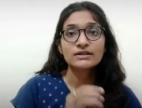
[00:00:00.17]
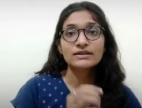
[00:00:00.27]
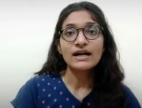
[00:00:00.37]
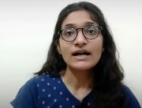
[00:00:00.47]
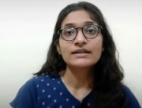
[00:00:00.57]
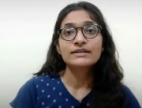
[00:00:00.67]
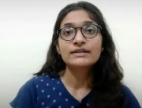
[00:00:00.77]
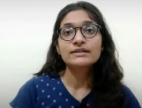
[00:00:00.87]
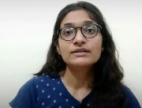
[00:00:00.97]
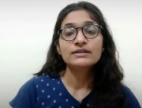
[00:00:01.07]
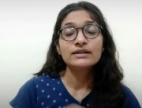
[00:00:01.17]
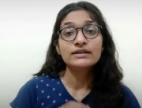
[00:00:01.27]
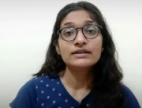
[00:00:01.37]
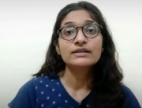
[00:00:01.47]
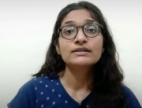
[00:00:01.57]
that uh,
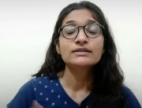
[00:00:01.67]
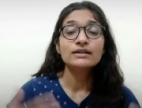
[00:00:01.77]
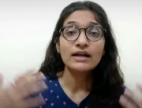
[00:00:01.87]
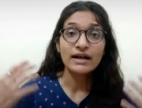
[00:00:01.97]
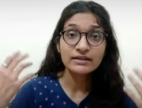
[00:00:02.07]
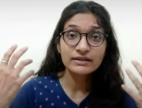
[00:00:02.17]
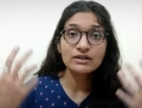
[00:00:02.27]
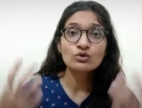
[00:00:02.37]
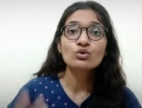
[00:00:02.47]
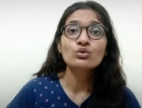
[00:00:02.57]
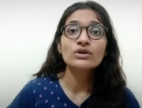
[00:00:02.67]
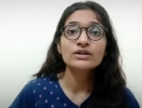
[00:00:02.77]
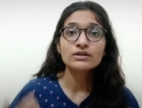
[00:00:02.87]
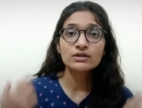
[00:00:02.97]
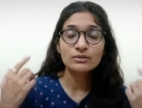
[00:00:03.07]
it is acting
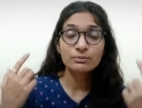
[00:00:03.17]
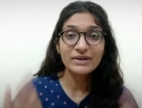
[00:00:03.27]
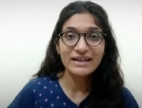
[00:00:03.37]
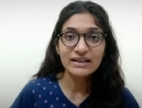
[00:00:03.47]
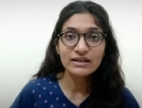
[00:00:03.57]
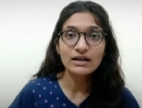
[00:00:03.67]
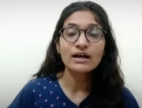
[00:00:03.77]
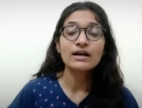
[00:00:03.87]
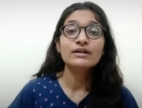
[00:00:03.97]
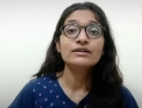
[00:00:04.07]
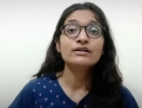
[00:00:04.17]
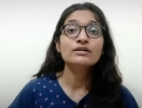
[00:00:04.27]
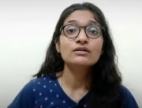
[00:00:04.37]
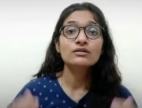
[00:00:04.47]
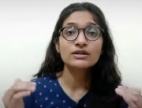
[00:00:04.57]
over the brain and
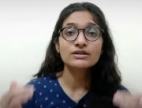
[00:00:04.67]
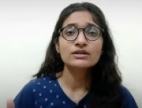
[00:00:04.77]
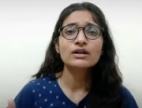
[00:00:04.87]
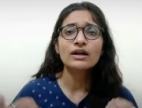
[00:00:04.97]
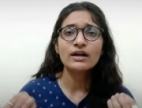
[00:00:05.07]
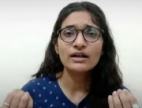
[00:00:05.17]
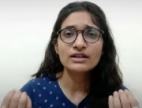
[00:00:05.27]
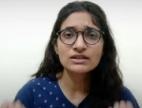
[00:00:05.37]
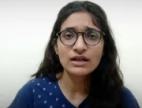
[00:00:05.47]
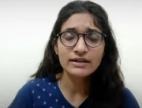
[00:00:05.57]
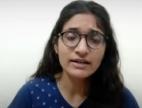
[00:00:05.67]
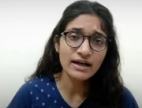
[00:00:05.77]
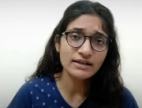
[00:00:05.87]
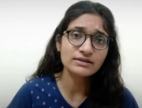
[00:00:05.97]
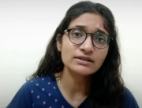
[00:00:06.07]
uh, it's, it's, it
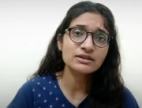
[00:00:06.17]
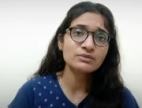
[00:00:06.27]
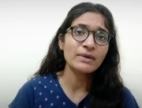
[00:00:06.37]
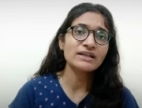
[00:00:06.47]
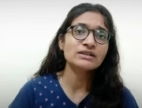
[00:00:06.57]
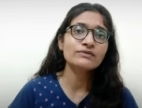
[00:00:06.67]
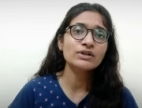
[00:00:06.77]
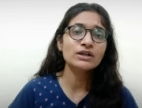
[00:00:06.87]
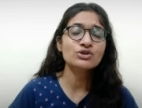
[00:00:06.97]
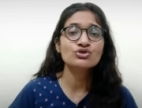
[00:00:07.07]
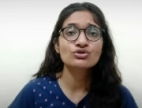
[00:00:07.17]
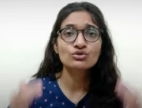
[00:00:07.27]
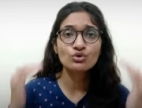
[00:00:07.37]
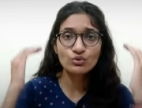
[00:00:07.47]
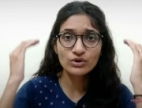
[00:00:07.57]
has a specific
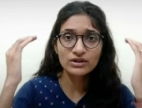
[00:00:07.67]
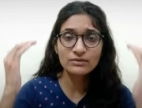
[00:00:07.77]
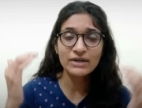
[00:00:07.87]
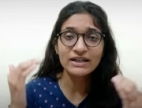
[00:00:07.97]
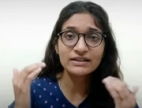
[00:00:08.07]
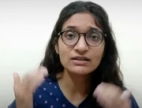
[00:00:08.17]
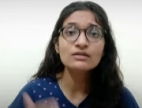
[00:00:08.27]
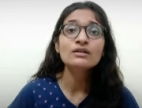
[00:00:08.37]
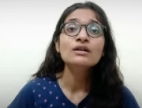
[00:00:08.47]
action over the mental